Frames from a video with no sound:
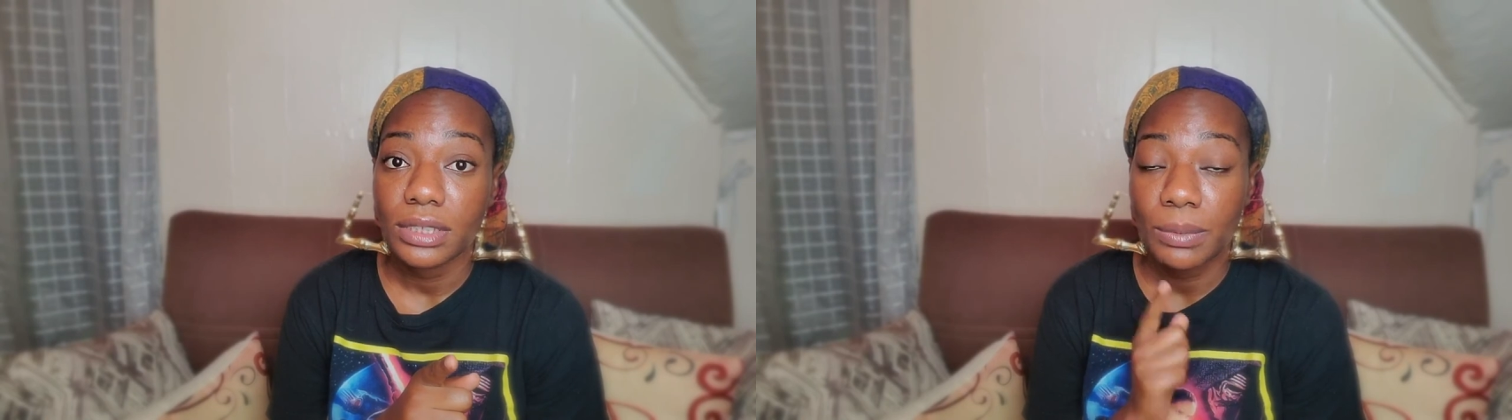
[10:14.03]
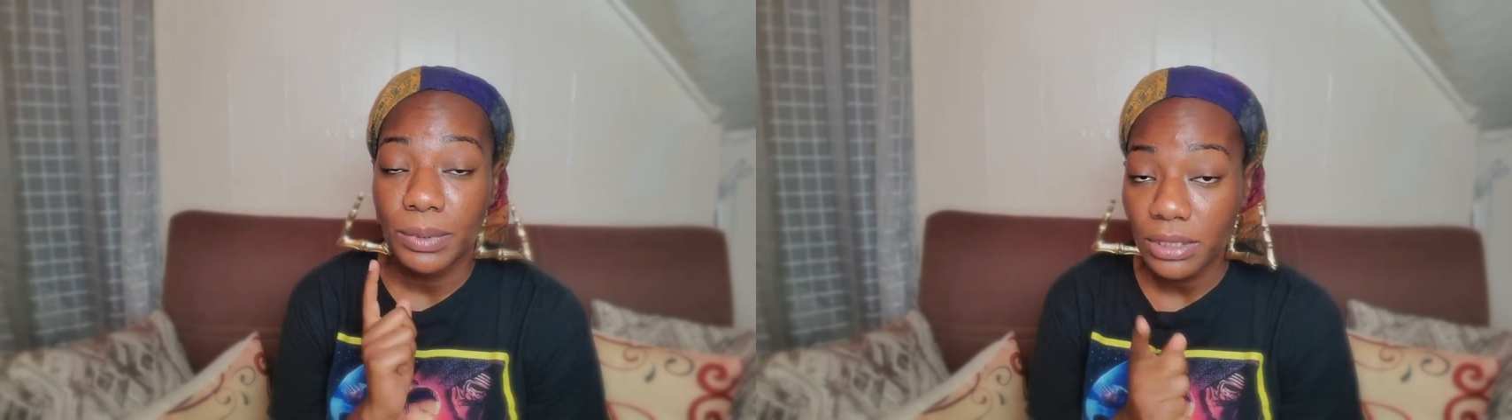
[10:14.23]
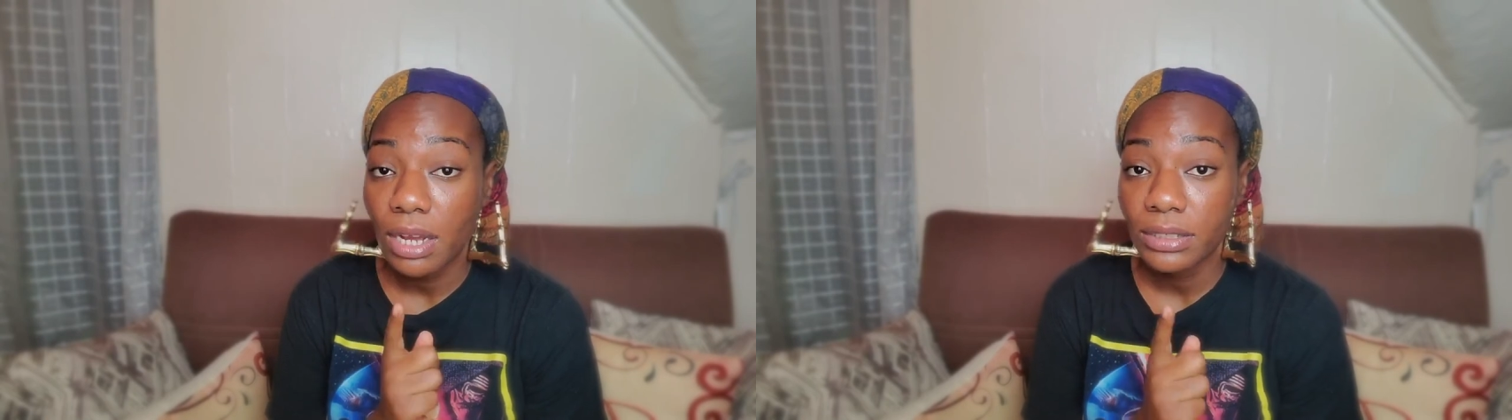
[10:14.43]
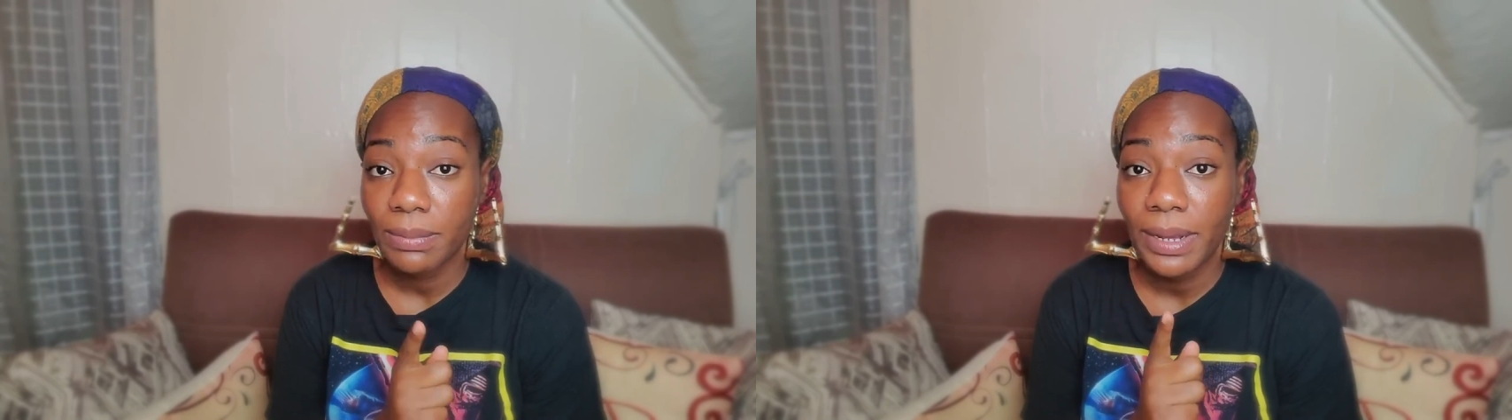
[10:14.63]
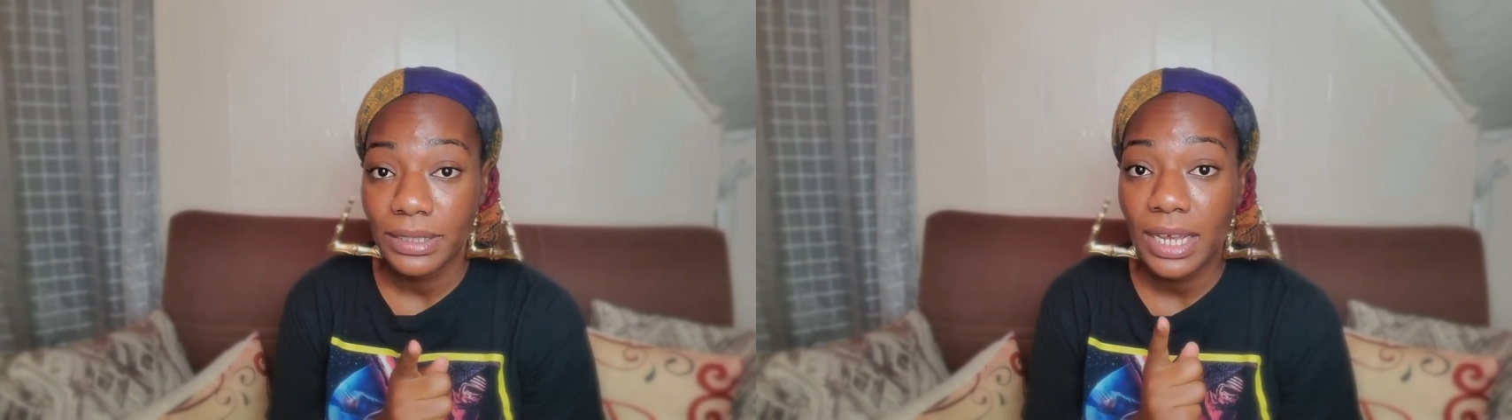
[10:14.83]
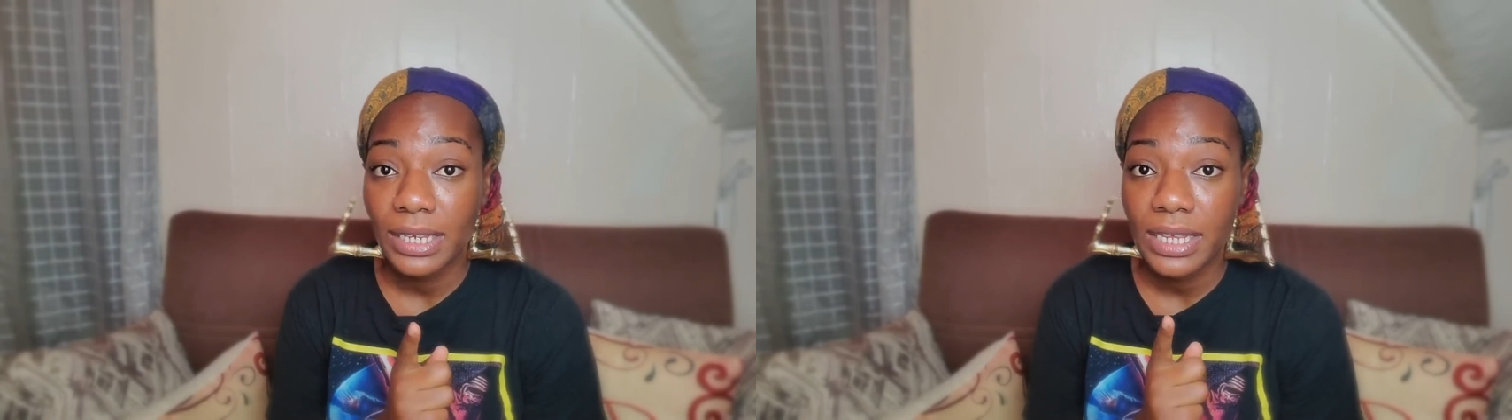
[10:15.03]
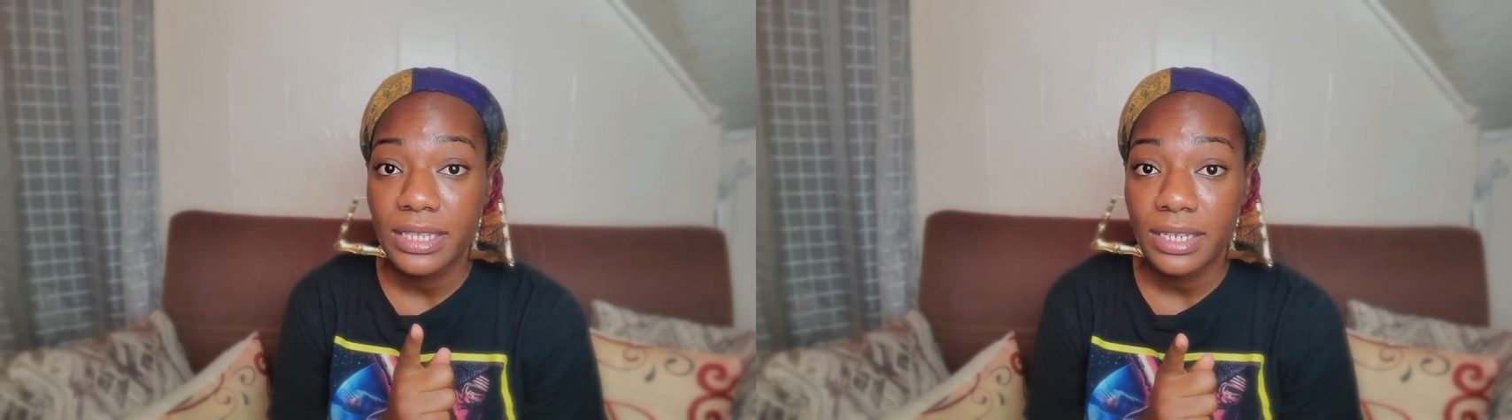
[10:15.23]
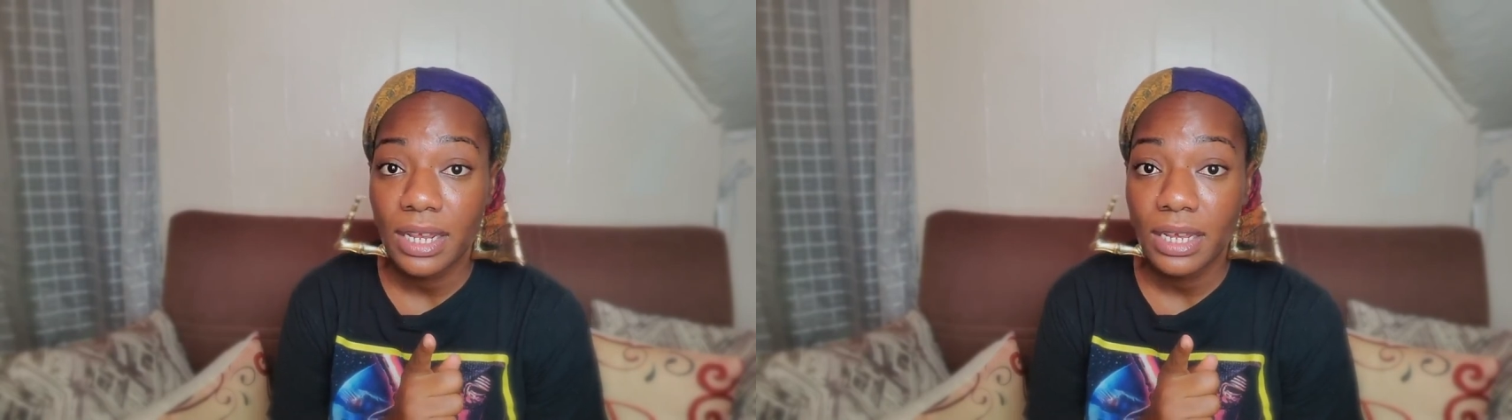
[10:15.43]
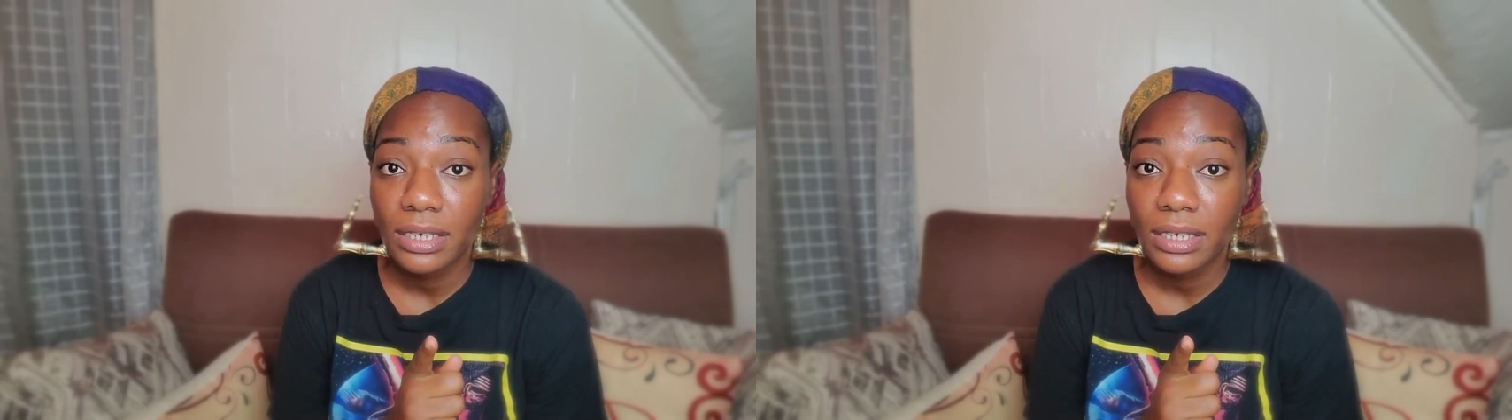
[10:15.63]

And we talked about that yesterday.